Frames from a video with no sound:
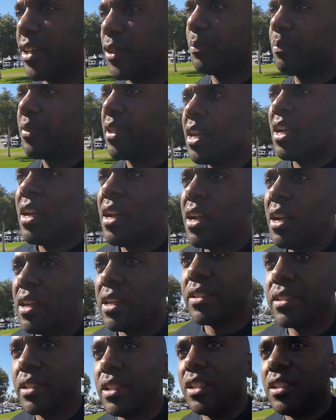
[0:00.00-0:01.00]
out.
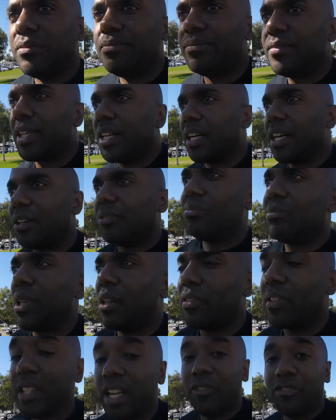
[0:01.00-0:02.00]
Still,
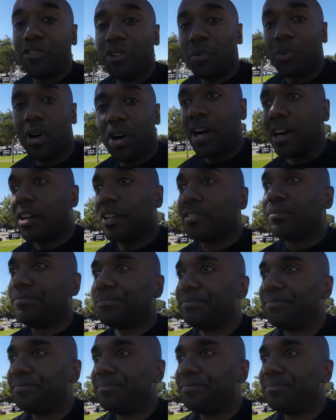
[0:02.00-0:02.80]
lovely day for a walk.